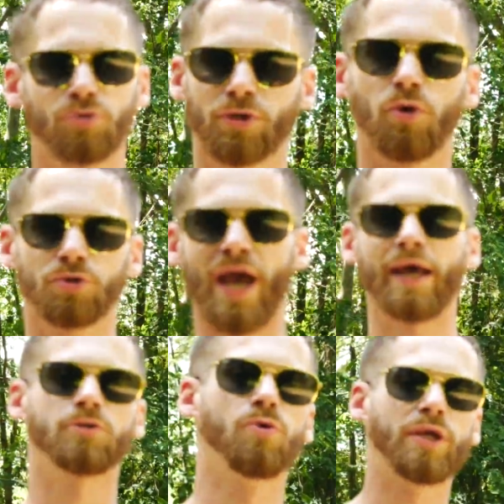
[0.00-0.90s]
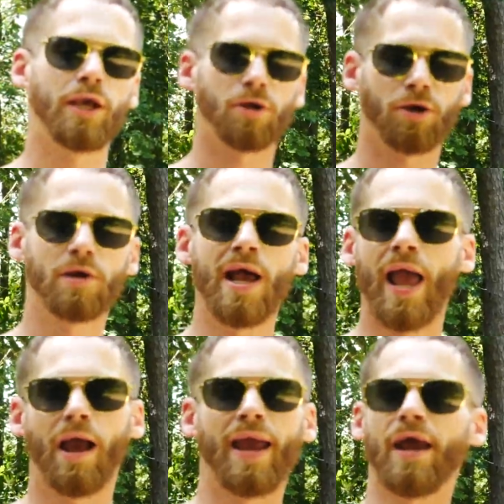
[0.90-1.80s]
with cool tactical gear,
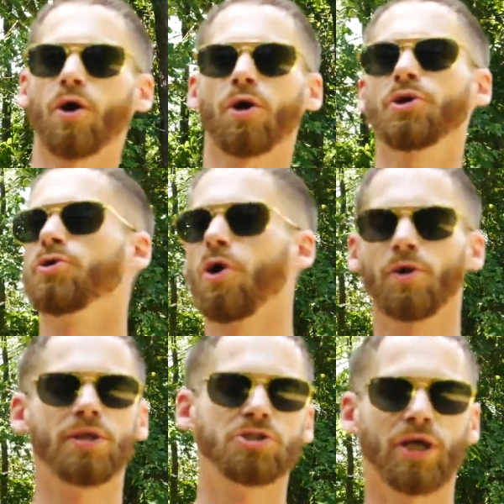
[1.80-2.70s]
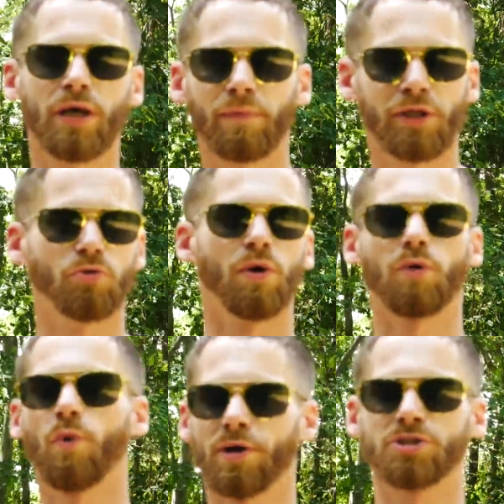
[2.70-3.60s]
or you go to the gym and you want to
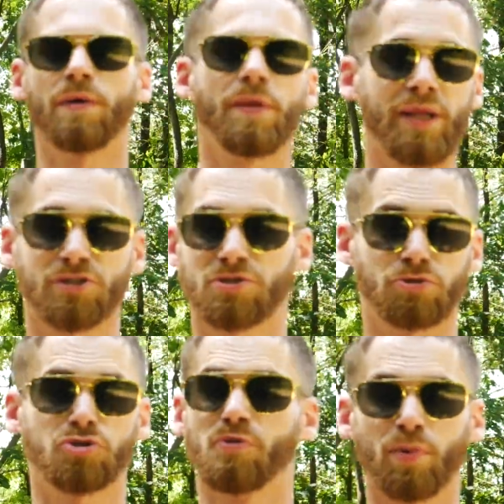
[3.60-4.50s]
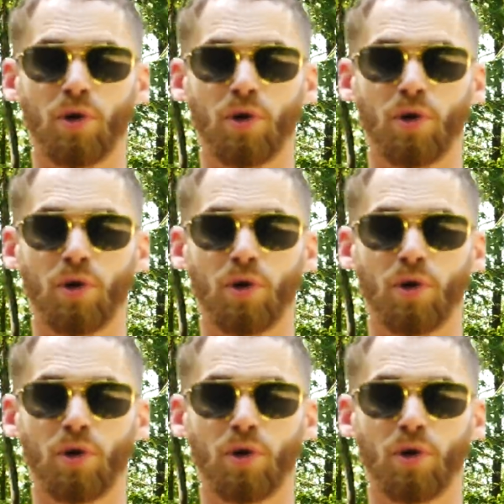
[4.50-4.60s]
wear something that's super